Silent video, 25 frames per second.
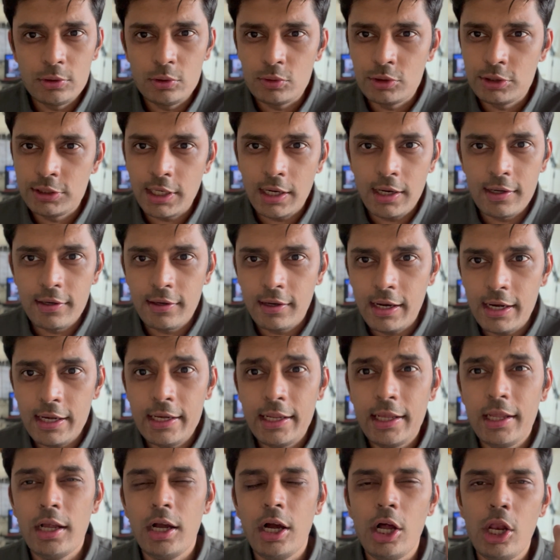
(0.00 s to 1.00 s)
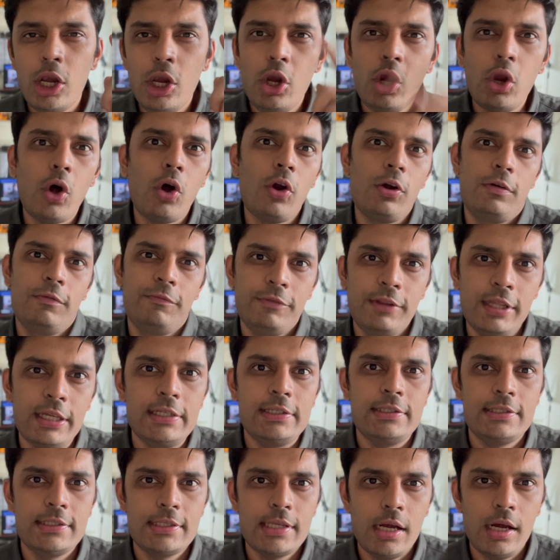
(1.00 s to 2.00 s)
start riding, a lot of
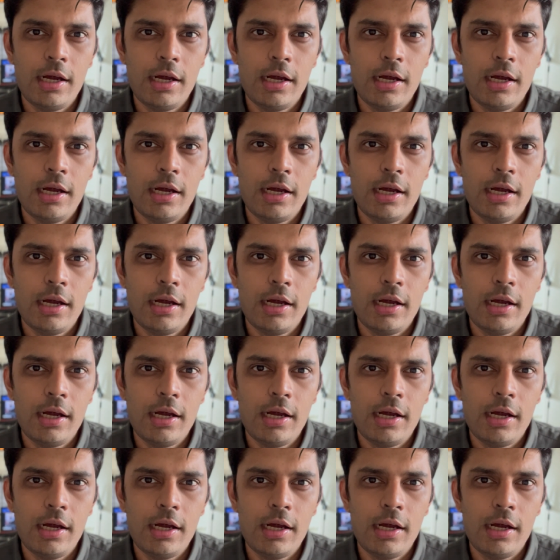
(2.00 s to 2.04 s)
things